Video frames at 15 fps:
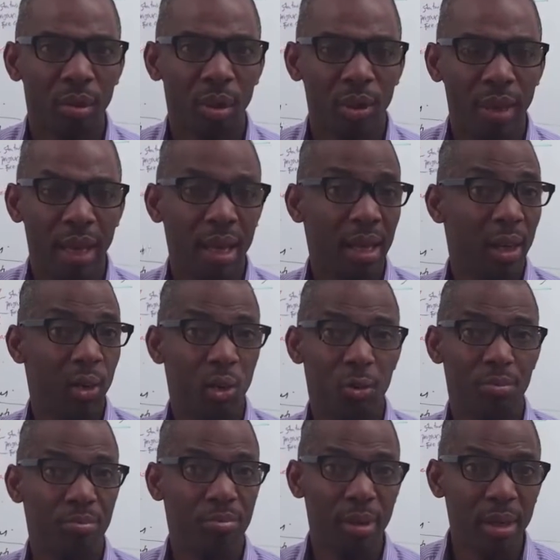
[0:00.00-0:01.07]
Okay? It
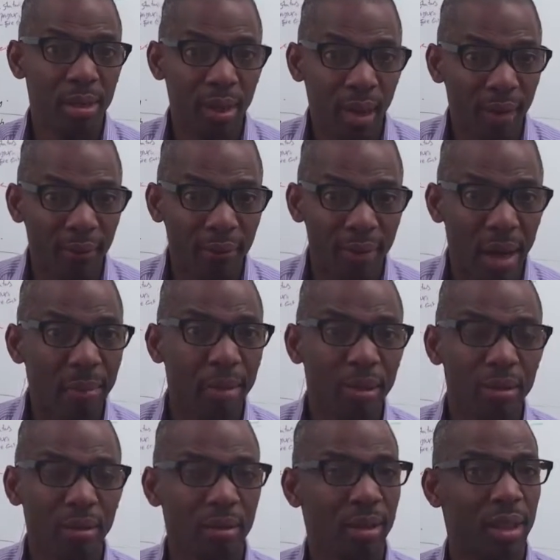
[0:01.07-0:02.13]
could be a
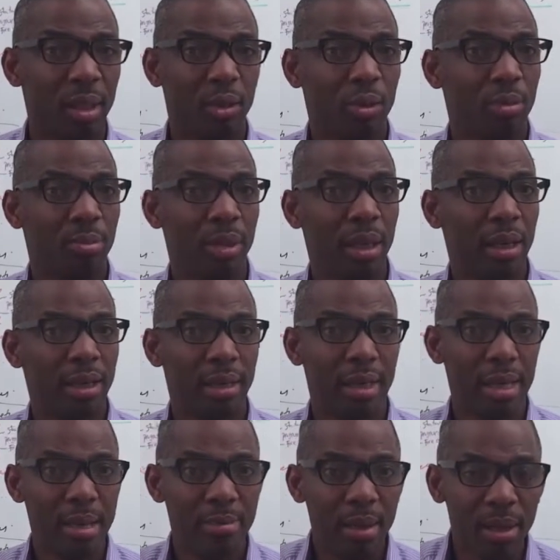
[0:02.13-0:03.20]
verbal, it could be an
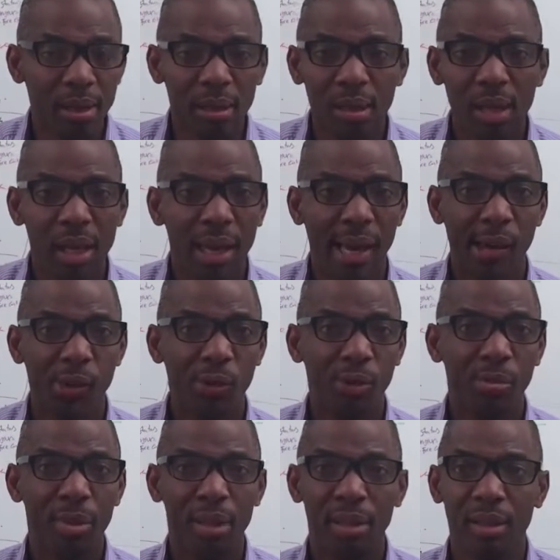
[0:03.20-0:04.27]
email, it
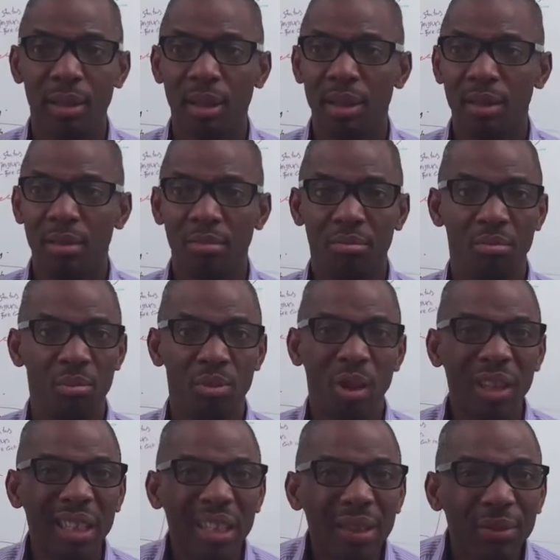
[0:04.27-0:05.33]
could be
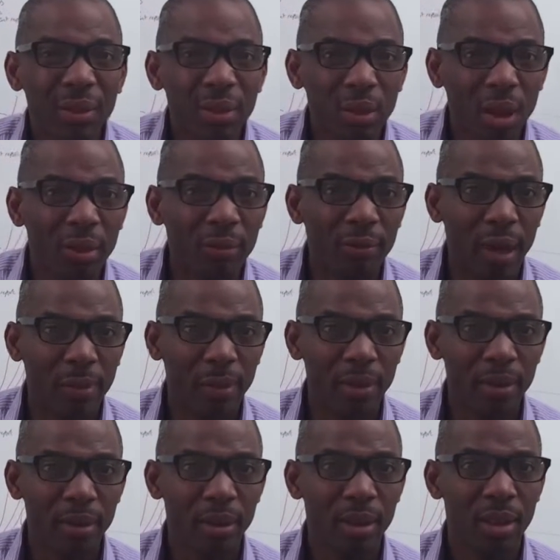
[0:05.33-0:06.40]
not even
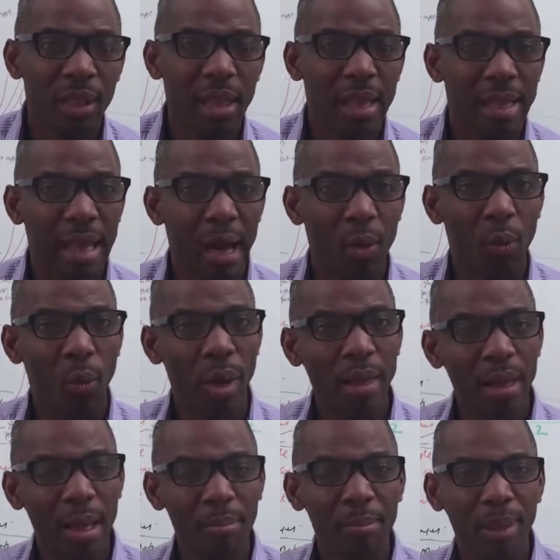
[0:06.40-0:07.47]
non-verbal. Now, when
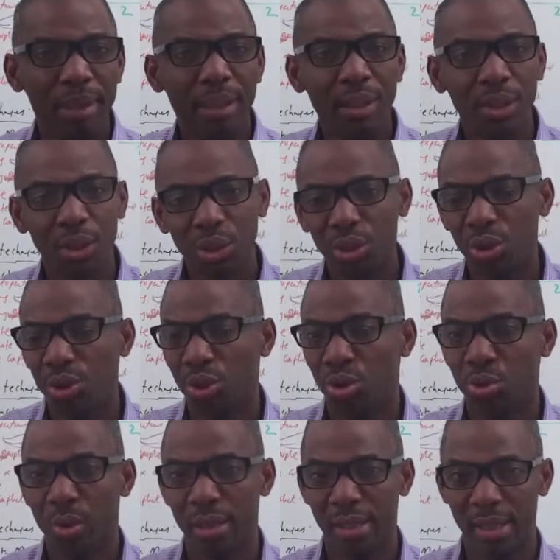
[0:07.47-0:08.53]
that message is
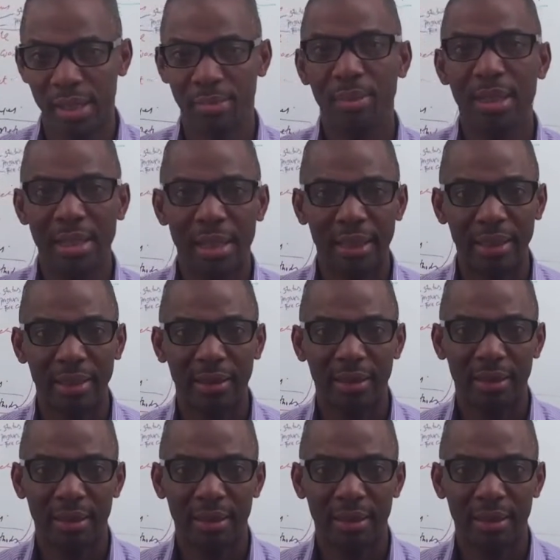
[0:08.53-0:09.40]
transmitted